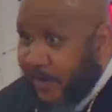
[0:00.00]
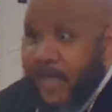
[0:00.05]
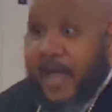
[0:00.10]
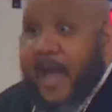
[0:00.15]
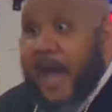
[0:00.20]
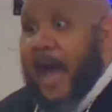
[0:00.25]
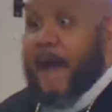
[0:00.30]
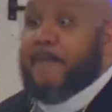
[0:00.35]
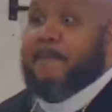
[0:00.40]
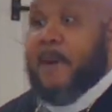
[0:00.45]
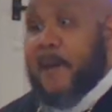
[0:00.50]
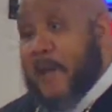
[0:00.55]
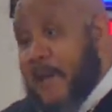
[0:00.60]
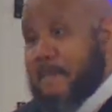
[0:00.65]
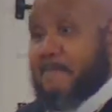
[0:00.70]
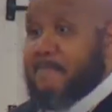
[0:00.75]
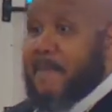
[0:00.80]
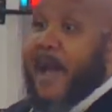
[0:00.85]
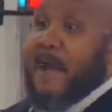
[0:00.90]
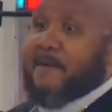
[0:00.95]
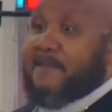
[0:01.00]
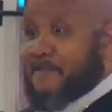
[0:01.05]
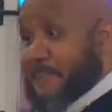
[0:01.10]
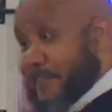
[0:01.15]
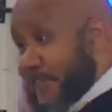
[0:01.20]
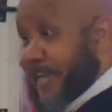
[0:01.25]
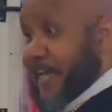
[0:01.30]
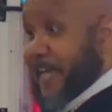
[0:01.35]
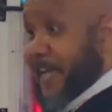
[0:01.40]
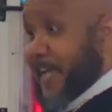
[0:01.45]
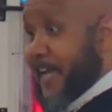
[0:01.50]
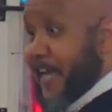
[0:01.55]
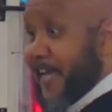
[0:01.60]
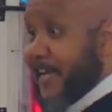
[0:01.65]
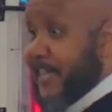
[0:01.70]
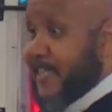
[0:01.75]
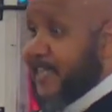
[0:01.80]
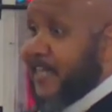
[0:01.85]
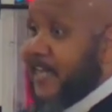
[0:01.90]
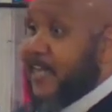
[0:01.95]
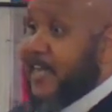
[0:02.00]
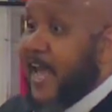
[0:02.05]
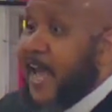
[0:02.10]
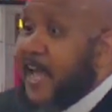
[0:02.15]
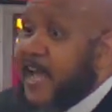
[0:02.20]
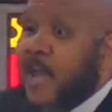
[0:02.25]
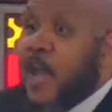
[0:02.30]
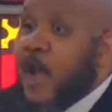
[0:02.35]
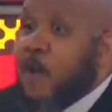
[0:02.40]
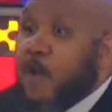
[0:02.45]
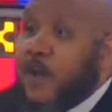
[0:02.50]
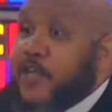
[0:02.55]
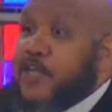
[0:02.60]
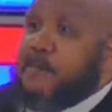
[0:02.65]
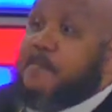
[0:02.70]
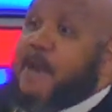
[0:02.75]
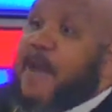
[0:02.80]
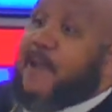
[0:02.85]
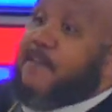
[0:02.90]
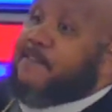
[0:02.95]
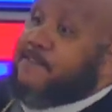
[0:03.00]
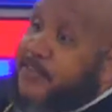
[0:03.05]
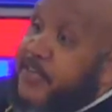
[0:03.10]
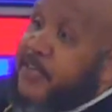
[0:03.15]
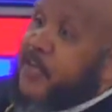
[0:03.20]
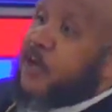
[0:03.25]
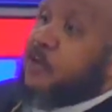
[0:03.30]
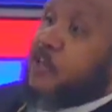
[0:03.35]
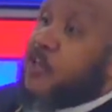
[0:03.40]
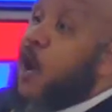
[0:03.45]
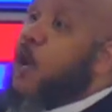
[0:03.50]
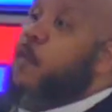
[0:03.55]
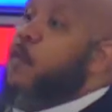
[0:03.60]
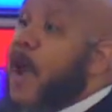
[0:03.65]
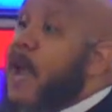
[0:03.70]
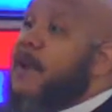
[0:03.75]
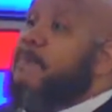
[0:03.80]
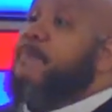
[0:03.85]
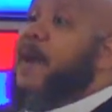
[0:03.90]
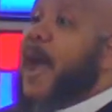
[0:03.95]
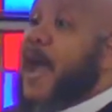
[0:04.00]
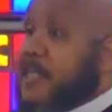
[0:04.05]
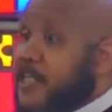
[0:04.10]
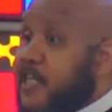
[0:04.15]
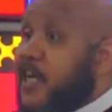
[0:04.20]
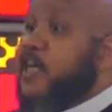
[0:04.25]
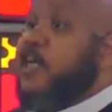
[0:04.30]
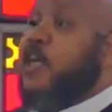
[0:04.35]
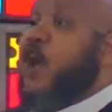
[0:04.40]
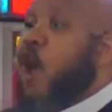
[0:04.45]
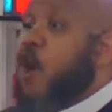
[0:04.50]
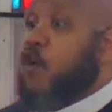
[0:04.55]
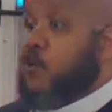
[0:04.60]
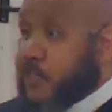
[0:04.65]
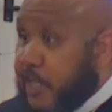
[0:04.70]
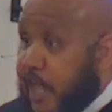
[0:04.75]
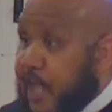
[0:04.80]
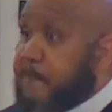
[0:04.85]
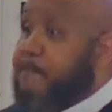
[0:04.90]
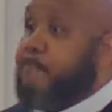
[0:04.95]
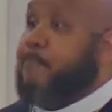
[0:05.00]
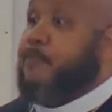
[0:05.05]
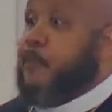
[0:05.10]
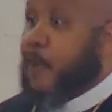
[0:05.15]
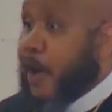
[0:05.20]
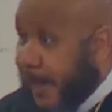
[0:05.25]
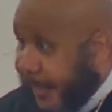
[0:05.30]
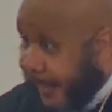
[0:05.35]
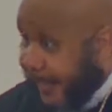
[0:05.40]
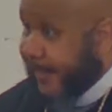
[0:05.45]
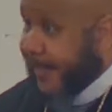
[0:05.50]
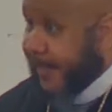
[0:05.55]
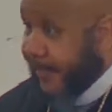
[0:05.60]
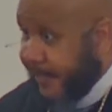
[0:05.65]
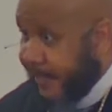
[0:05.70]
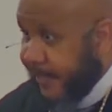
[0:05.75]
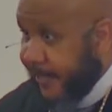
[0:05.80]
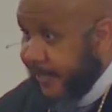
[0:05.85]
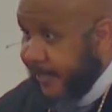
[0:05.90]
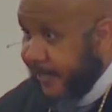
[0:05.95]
hurt. I'm in my feelings today. Well, you better feel your way back to the altar and pray.